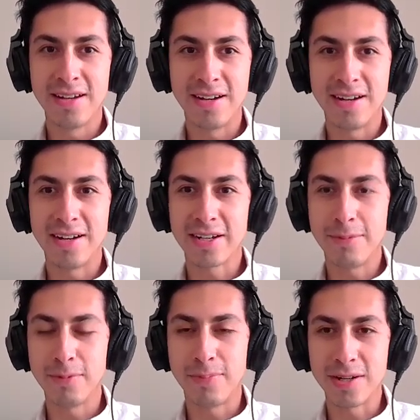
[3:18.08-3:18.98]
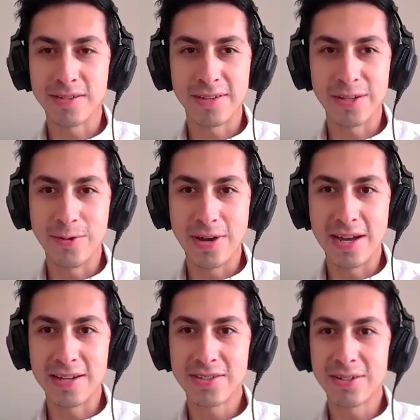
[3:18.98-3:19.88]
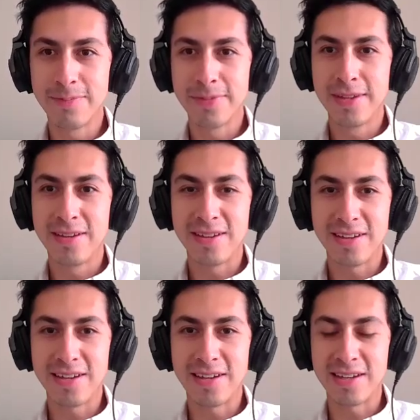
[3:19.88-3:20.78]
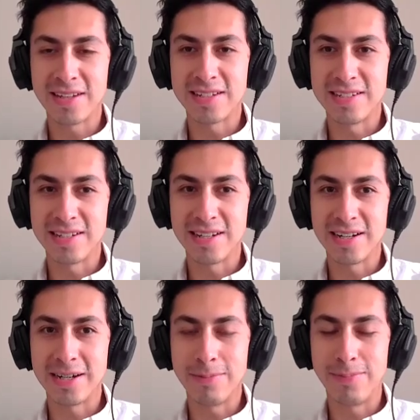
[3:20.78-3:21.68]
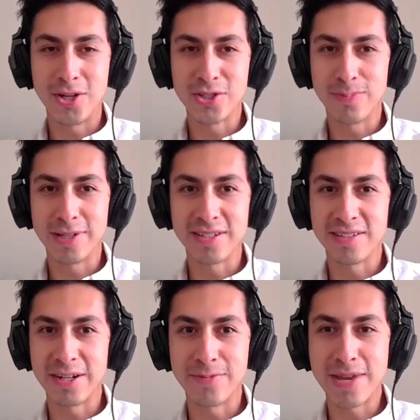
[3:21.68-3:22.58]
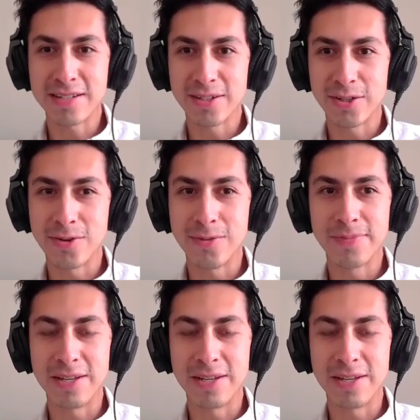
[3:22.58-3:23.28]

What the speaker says: a couple parts of the US, and a bunch of places here in Mexico,